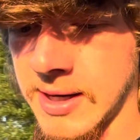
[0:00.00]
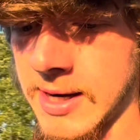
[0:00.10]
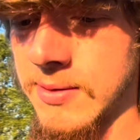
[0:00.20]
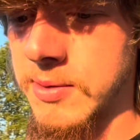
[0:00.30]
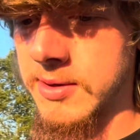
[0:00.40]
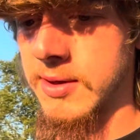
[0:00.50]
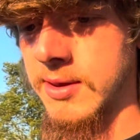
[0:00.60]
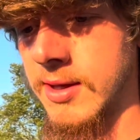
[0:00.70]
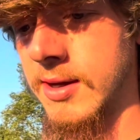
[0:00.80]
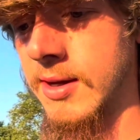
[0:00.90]
how to work the
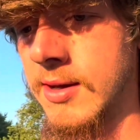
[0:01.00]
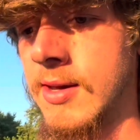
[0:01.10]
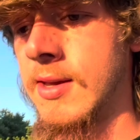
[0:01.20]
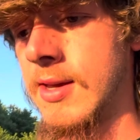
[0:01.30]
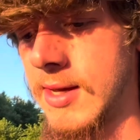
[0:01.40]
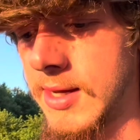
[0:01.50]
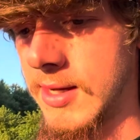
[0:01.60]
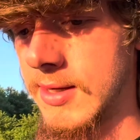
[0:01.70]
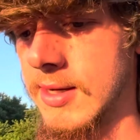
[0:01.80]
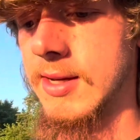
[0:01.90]
thing
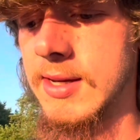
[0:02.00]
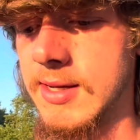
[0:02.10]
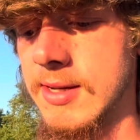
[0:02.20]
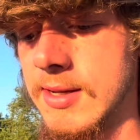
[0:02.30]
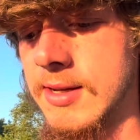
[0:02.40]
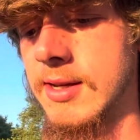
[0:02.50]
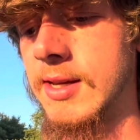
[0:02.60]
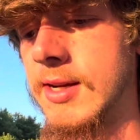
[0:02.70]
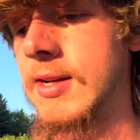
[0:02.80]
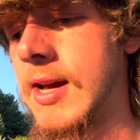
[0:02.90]
and
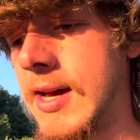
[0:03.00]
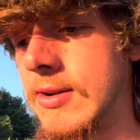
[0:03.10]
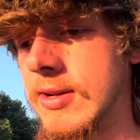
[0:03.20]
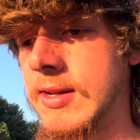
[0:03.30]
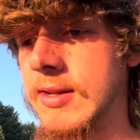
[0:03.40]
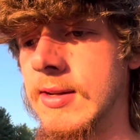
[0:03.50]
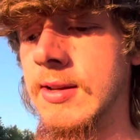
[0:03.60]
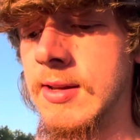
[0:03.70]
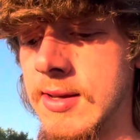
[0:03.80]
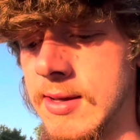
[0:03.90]
get it dialed in.
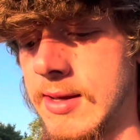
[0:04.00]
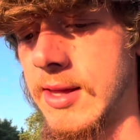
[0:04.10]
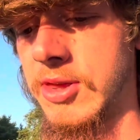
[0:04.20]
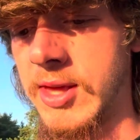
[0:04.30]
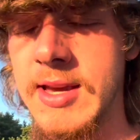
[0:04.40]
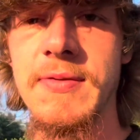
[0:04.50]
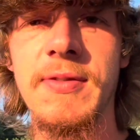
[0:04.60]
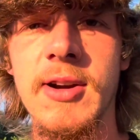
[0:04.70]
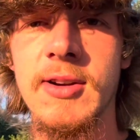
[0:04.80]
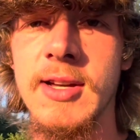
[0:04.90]
I think I
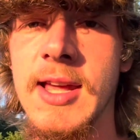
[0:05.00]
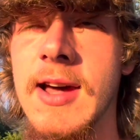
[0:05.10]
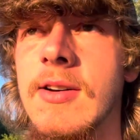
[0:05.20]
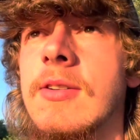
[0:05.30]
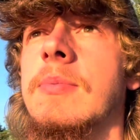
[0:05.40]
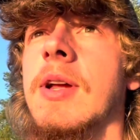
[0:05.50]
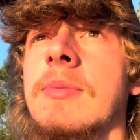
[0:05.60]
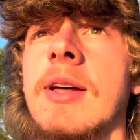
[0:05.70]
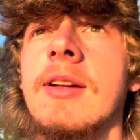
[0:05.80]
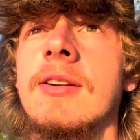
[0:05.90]
figured it out, but I'm
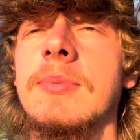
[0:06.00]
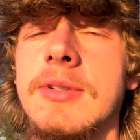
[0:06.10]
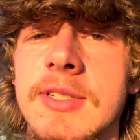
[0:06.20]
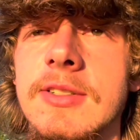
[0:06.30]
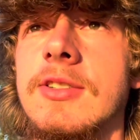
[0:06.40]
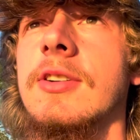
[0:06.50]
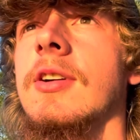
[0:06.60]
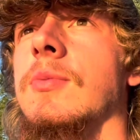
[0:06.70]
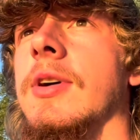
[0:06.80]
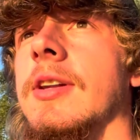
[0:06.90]
not 100% sure.
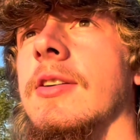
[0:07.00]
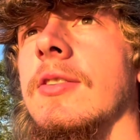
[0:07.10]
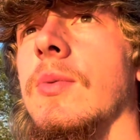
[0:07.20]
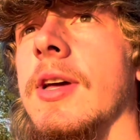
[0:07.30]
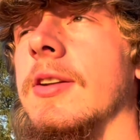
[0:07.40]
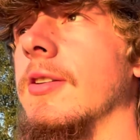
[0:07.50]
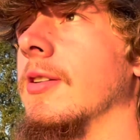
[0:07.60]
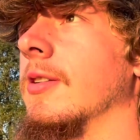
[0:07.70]
I'm waiting on the weather